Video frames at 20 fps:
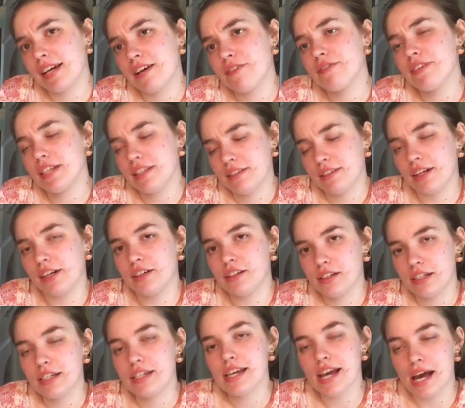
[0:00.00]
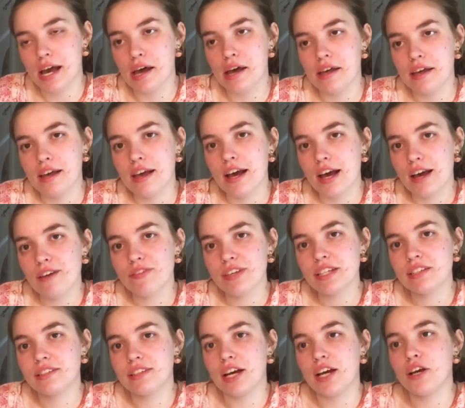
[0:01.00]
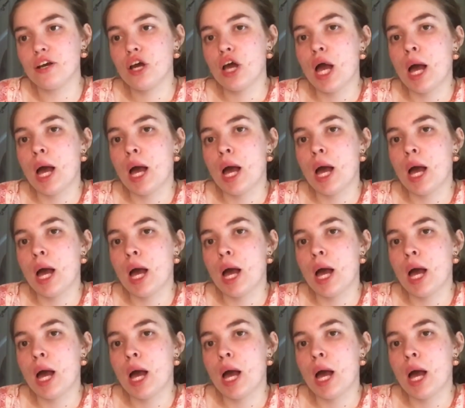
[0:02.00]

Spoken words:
I think so. Yeah, I think so.